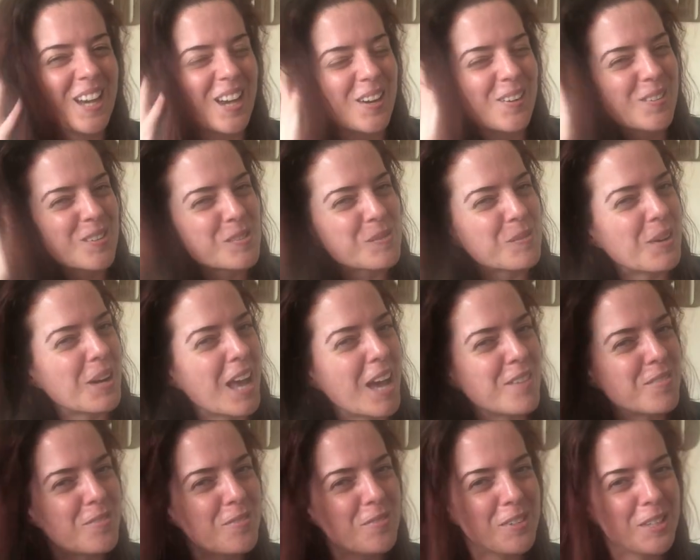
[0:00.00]
I always want to
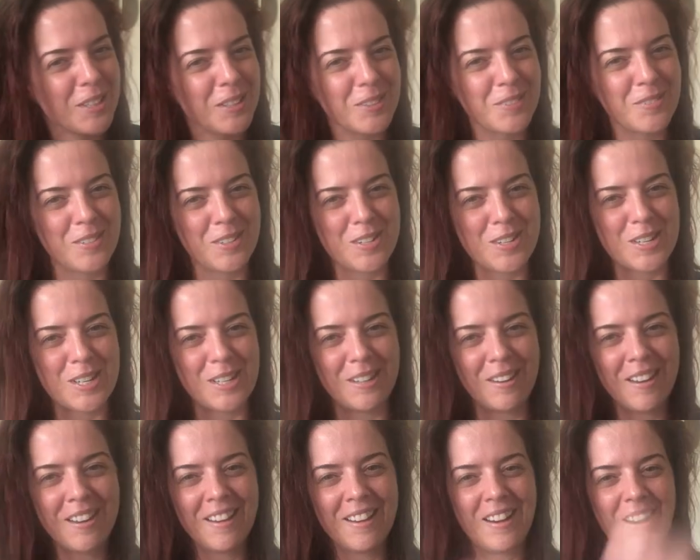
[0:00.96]
have feel-o-vision
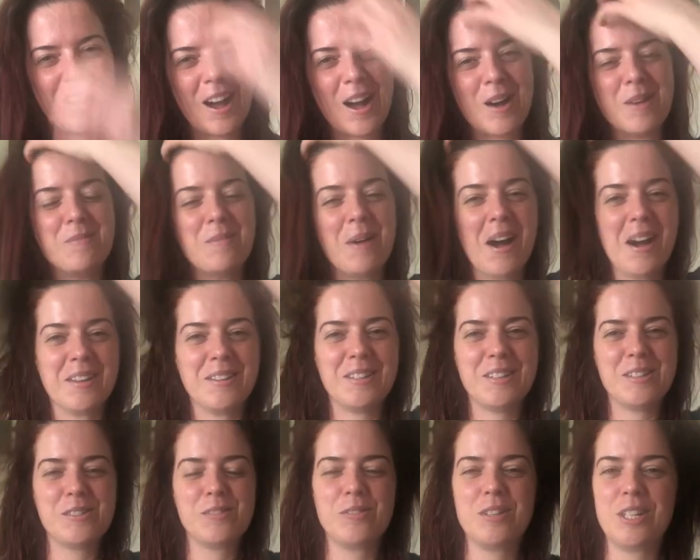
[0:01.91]
on
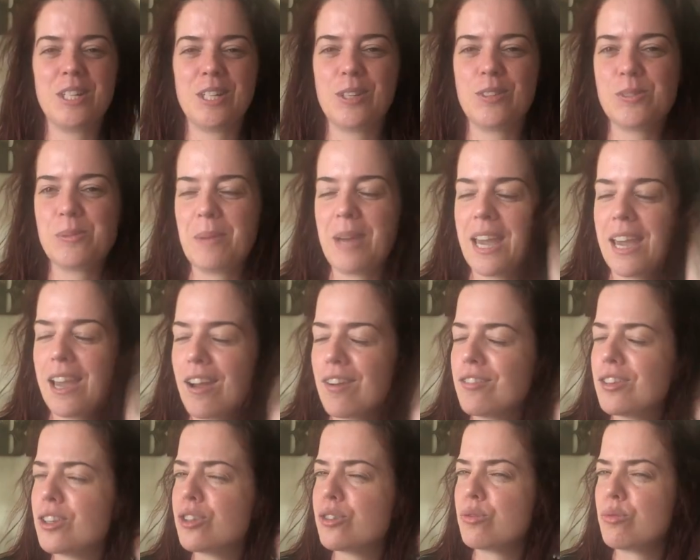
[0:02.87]
these videos. My hair
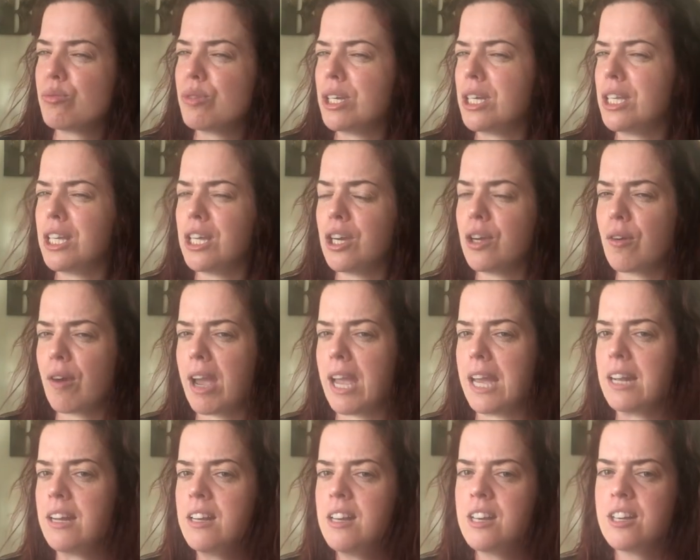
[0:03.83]
feels really
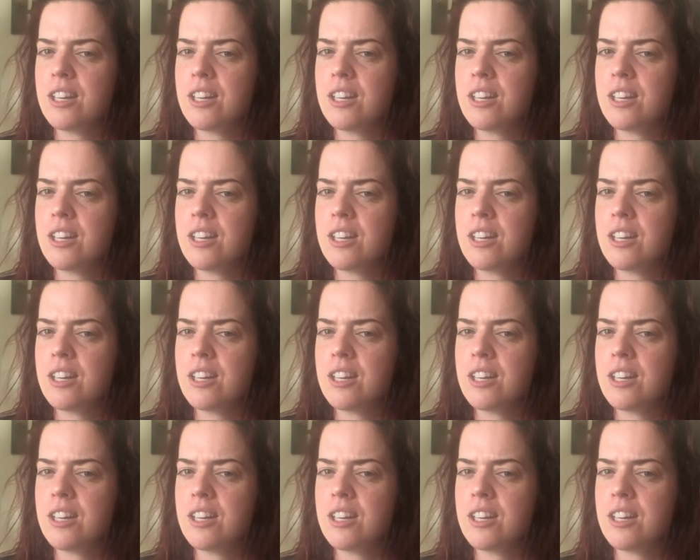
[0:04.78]
great.